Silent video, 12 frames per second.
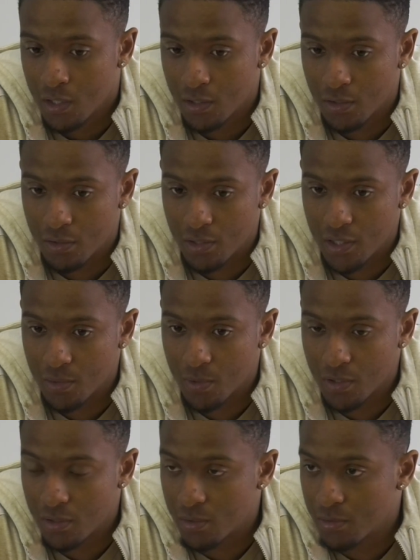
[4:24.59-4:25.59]
you know, in League
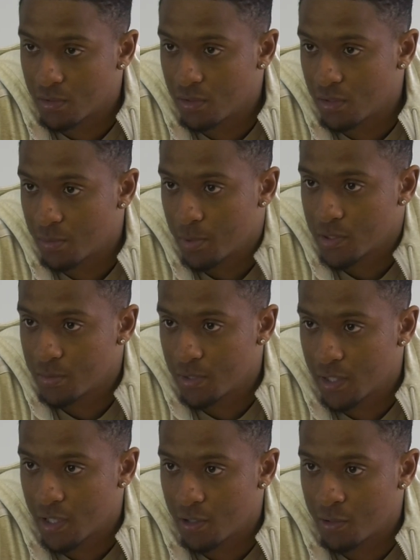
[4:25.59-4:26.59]
One you could possibly
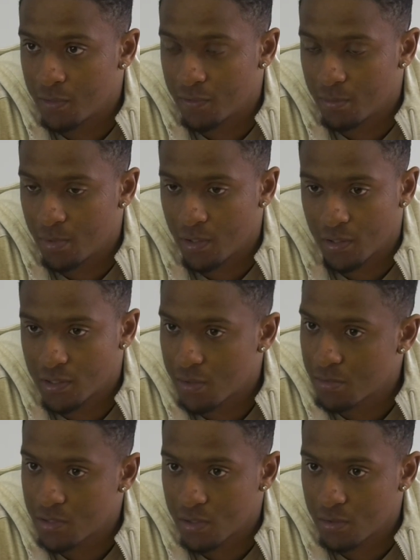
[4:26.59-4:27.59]
get away with it, but in the
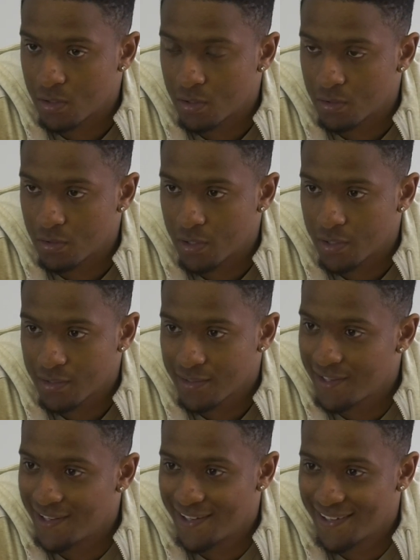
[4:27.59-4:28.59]
Championship you can't do
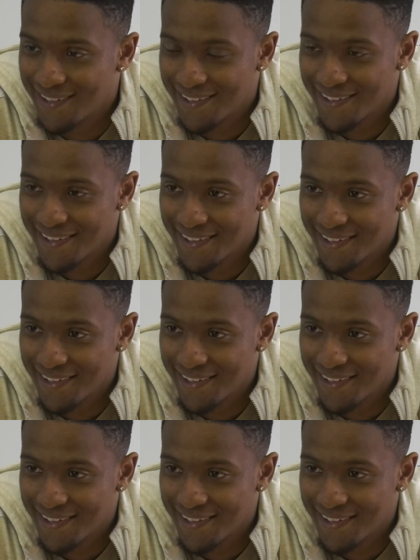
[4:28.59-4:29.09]
that.